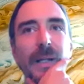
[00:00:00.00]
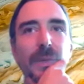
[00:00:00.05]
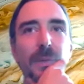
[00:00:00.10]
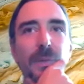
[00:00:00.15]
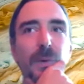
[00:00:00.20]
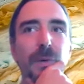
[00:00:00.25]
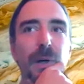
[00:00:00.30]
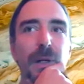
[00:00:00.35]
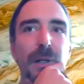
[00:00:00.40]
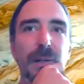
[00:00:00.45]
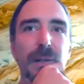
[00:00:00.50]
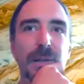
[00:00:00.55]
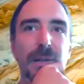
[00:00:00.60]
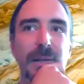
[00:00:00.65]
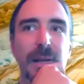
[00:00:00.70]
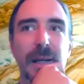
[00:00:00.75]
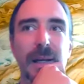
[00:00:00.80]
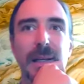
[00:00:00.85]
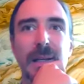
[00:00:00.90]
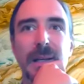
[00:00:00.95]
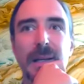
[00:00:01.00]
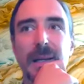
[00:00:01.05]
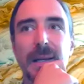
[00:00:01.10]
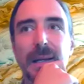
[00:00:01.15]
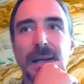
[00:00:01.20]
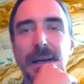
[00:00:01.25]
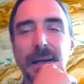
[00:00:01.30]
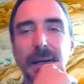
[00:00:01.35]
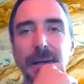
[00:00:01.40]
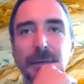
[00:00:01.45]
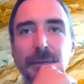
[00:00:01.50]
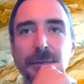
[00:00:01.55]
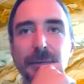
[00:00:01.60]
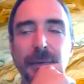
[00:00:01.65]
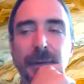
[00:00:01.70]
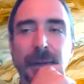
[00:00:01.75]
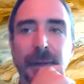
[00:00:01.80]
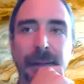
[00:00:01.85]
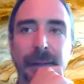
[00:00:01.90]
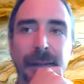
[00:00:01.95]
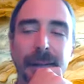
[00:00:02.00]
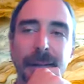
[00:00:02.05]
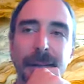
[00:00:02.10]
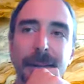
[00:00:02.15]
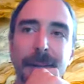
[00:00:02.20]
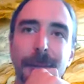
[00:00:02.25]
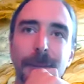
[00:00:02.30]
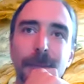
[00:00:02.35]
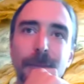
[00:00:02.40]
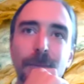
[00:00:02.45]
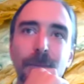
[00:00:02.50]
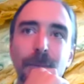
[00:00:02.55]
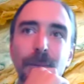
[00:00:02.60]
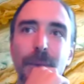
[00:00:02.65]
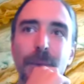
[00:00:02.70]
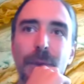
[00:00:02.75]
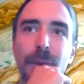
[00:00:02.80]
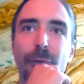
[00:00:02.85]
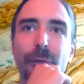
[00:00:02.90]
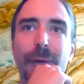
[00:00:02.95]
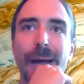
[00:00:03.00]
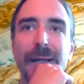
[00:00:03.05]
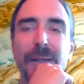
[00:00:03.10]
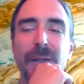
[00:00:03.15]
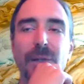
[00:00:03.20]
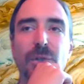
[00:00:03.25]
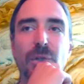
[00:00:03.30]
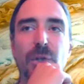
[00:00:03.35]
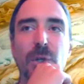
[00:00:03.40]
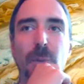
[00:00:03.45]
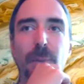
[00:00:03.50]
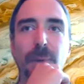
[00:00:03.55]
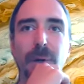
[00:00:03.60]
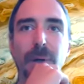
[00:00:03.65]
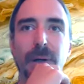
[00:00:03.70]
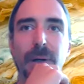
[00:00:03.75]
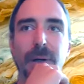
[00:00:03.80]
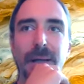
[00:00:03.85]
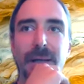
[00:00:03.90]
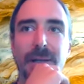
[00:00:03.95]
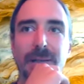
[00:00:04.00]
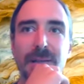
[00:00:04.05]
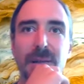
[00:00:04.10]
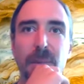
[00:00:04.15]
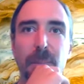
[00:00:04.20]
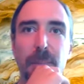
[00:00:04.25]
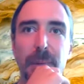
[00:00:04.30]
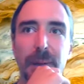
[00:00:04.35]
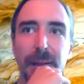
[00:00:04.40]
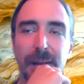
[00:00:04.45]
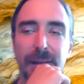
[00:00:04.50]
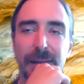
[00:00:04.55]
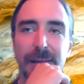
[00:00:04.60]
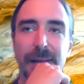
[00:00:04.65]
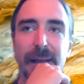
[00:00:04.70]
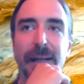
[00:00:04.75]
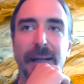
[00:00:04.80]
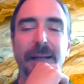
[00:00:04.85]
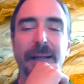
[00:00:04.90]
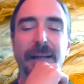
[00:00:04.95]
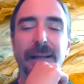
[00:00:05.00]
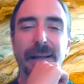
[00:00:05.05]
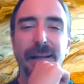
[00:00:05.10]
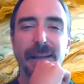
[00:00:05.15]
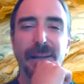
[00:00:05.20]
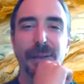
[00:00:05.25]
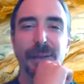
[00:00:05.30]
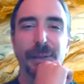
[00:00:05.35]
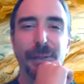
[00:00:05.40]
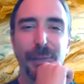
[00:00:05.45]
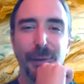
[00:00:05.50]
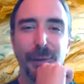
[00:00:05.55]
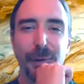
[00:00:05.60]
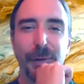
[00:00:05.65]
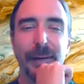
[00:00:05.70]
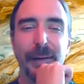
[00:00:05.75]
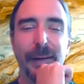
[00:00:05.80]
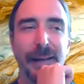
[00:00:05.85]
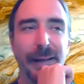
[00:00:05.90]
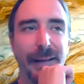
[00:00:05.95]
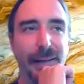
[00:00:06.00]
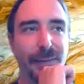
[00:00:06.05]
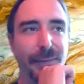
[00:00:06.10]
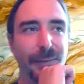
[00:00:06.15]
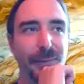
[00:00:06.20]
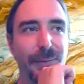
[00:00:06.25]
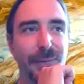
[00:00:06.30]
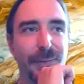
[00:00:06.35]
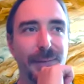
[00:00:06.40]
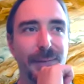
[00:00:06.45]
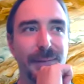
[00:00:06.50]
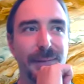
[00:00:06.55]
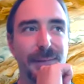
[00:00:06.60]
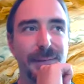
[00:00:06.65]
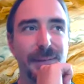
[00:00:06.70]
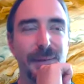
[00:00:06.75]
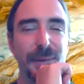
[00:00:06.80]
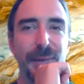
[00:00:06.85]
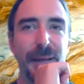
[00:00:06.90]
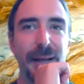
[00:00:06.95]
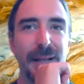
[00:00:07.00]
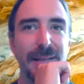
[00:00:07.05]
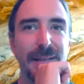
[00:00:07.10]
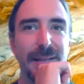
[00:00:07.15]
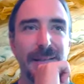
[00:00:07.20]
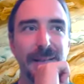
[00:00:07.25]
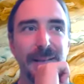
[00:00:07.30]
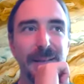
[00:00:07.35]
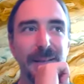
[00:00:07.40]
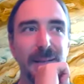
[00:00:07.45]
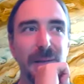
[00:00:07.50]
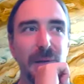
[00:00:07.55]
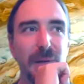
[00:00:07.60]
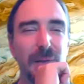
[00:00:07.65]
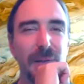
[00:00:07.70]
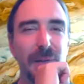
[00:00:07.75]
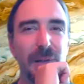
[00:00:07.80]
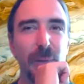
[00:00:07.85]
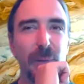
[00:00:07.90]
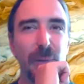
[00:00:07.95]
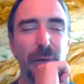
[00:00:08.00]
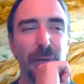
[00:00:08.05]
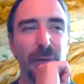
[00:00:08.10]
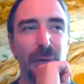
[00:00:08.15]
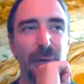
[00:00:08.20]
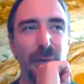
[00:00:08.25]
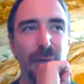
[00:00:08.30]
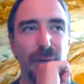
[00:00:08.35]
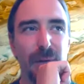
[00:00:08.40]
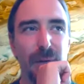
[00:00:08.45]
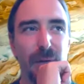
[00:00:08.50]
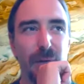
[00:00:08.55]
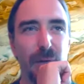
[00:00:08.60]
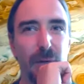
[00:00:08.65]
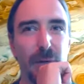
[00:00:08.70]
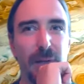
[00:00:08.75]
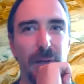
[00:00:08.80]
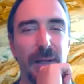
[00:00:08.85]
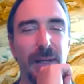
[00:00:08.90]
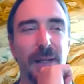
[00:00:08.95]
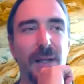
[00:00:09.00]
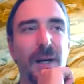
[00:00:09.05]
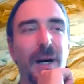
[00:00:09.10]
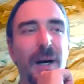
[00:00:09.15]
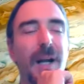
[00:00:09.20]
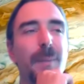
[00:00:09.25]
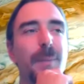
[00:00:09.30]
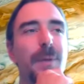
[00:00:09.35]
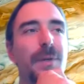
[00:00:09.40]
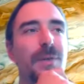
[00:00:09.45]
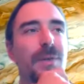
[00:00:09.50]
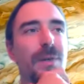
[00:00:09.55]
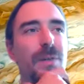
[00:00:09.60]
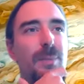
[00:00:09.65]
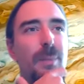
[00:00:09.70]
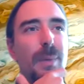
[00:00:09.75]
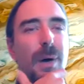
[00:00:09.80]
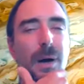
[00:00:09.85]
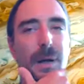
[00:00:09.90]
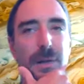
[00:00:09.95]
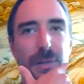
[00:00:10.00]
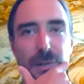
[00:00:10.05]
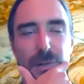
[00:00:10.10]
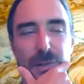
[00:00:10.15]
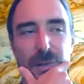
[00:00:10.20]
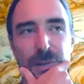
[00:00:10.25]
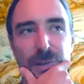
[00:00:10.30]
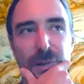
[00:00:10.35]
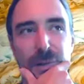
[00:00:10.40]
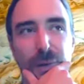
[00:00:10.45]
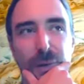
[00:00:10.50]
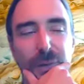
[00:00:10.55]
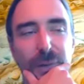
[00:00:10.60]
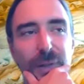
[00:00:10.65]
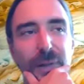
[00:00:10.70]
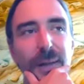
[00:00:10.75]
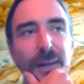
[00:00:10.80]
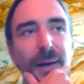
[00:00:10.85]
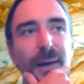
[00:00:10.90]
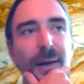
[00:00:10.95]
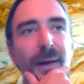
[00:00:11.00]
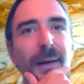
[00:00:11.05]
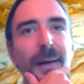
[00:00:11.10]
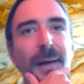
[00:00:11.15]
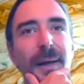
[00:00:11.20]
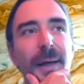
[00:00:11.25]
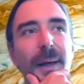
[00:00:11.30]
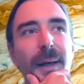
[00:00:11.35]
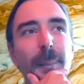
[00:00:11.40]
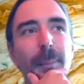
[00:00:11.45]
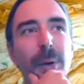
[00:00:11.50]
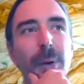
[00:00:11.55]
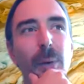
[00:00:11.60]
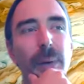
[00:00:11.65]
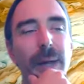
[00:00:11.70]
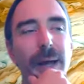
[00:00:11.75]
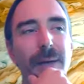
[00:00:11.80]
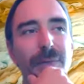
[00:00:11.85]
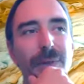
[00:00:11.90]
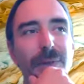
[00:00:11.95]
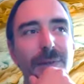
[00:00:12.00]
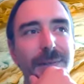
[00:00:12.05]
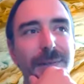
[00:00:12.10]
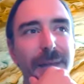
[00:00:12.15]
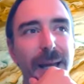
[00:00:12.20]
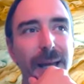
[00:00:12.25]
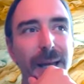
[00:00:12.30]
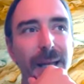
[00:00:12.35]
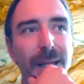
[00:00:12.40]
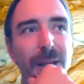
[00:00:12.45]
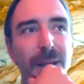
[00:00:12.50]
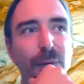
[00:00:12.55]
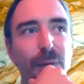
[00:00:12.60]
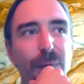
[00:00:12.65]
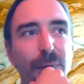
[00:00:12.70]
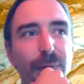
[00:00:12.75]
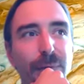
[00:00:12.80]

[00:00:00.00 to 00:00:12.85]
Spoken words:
move on to this idea of the fact that Jupiter is debilitated in the third house. So that's, you know, it's another one of those interesting dichotomies, because Mars is exalted there, but we have the second